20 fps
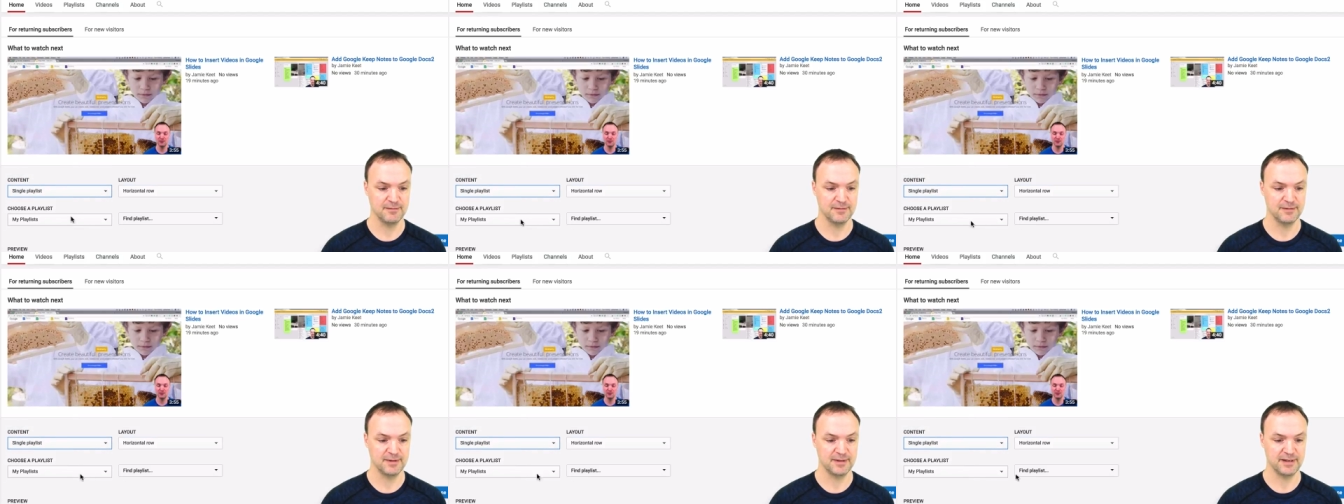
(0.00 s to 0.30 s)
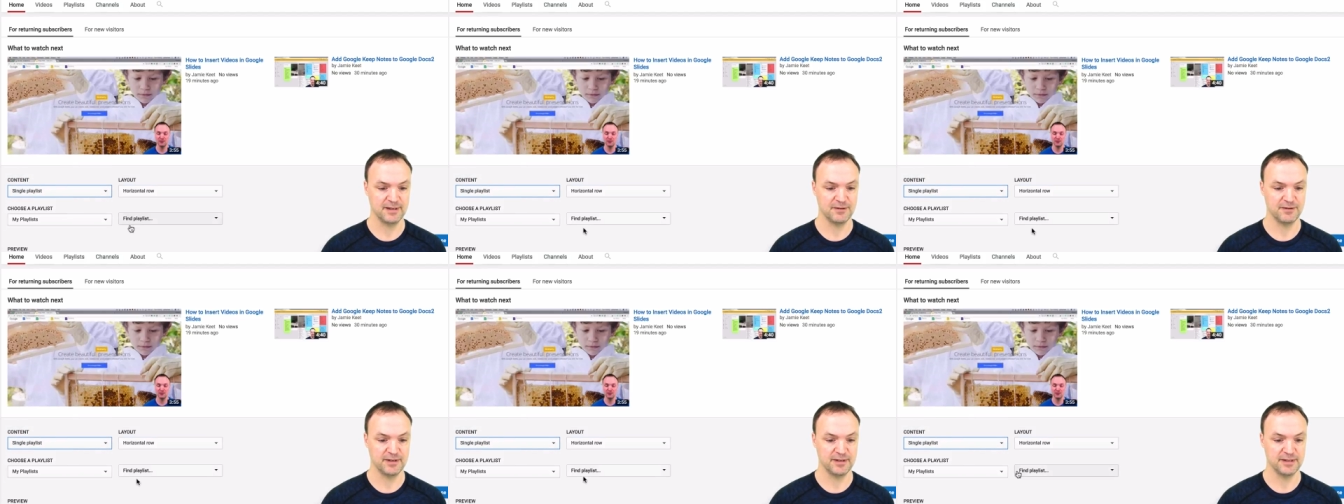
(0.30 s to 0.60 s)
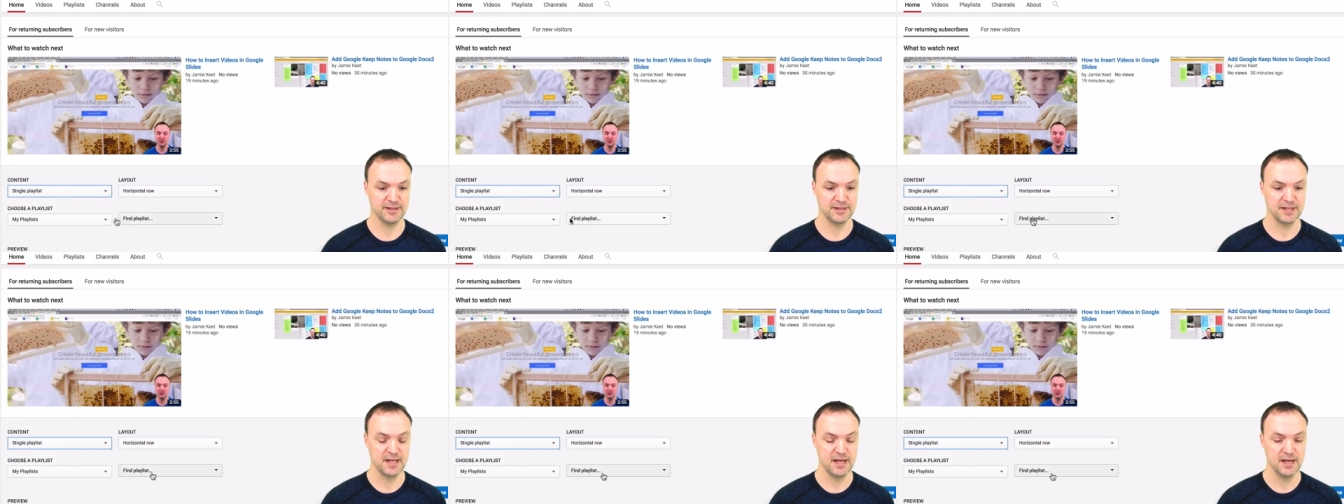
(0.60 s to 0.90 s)
There it
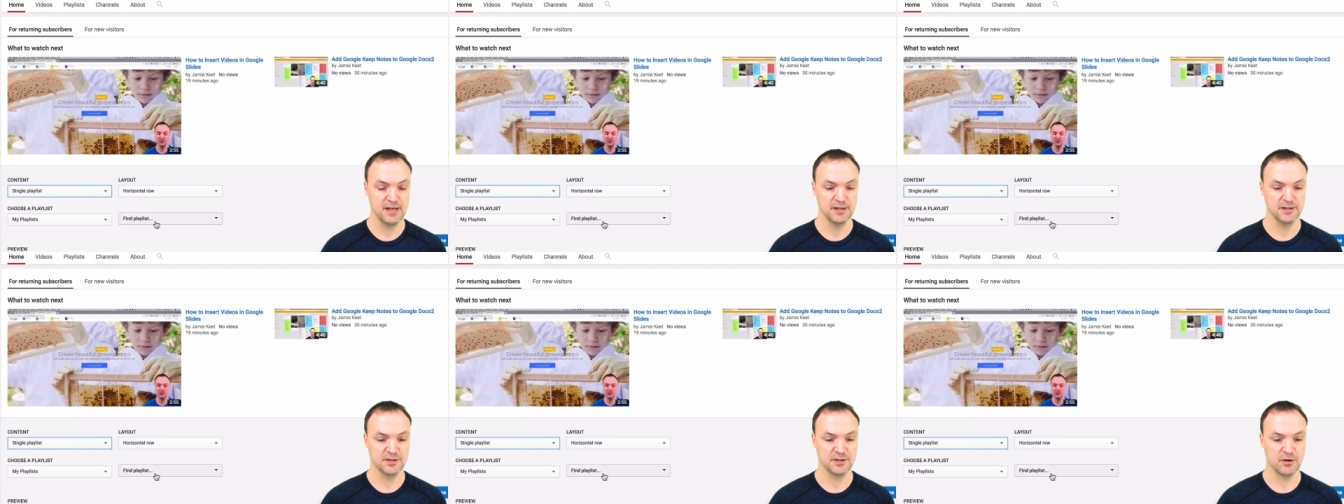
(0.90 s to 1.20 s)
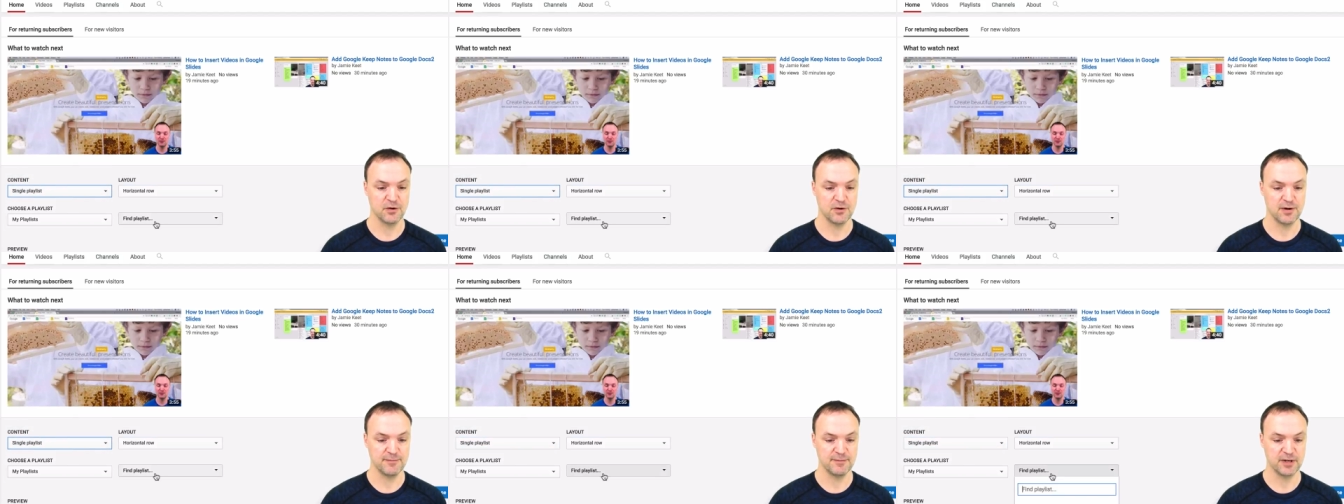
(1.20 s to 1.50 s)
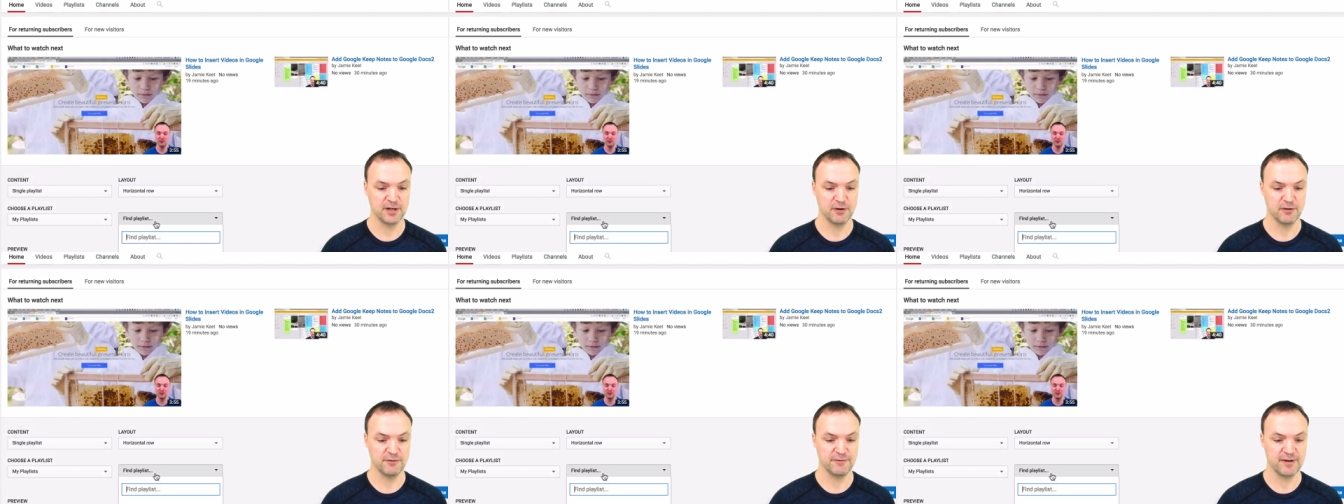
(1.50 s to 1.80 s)
is. So I'm going
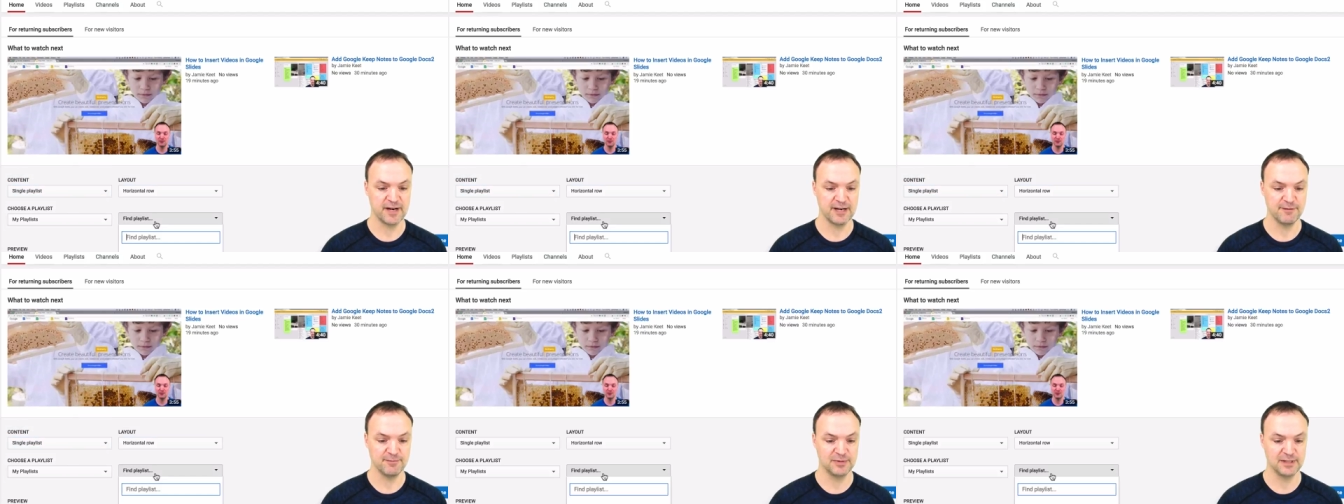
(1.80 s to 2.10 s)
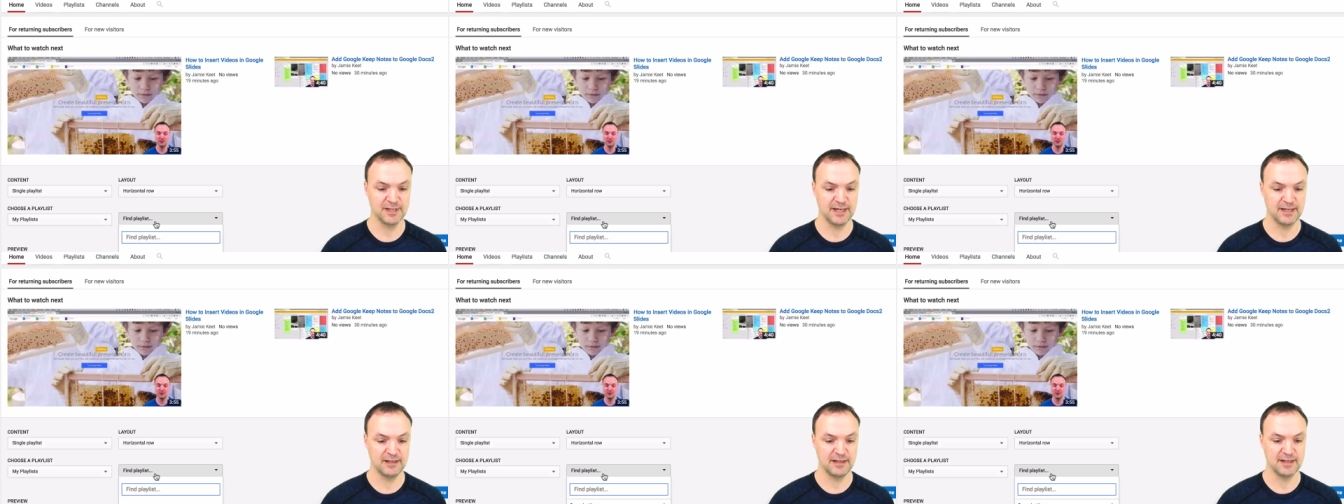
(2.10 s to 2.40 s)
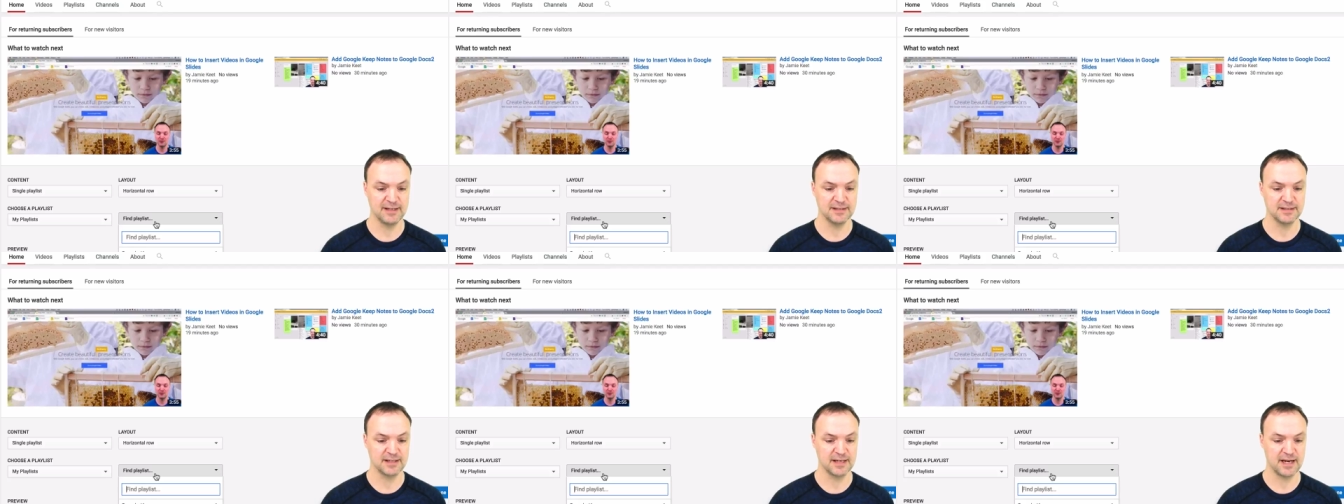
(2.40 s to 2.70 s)
to go find
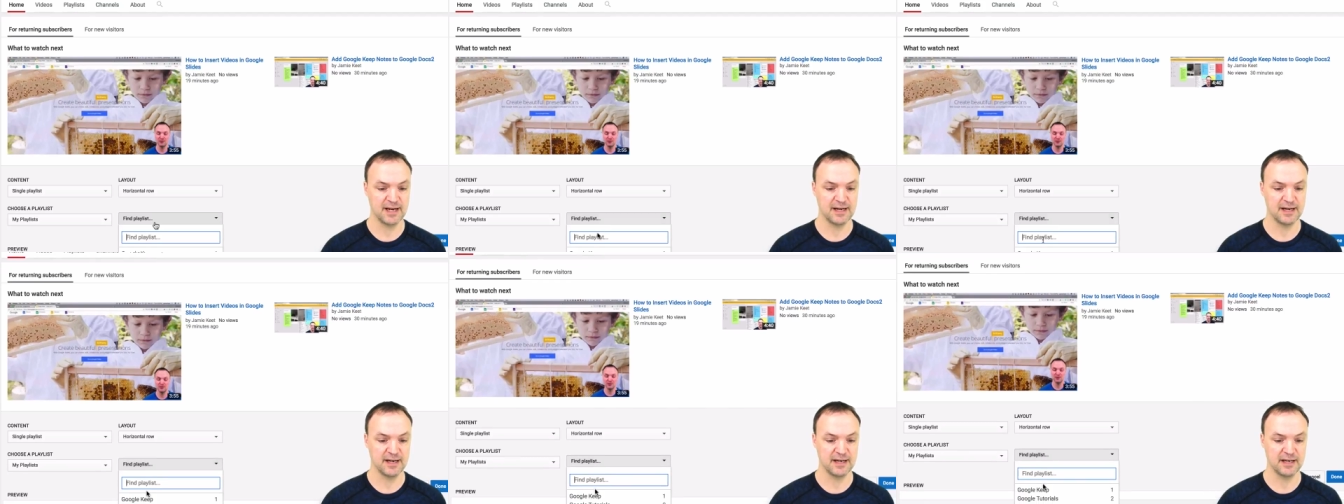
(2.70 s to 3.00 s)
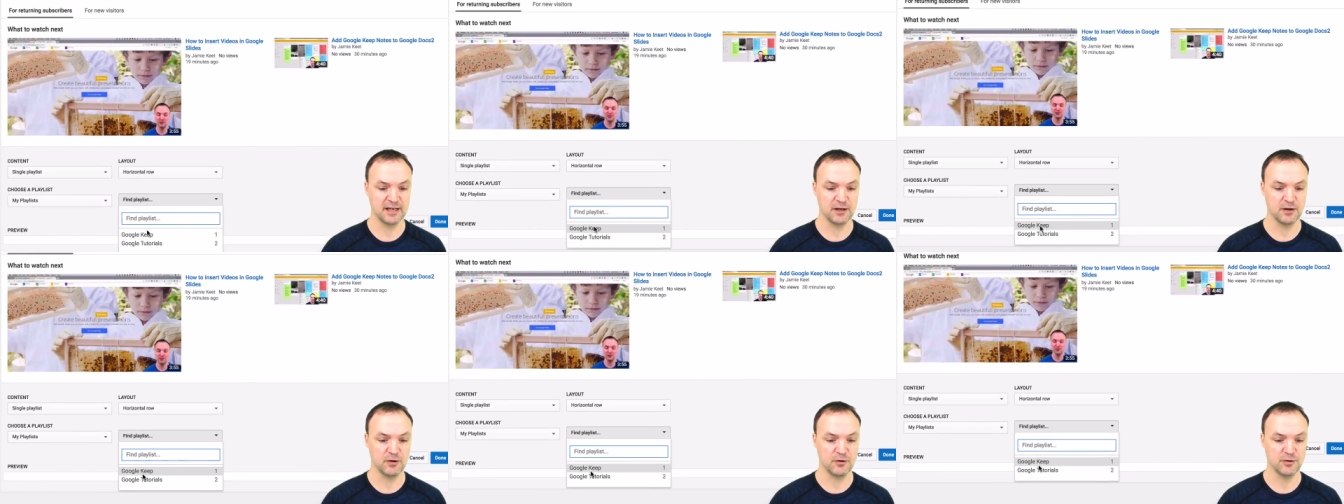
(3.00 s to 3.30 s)
playlist, and I can go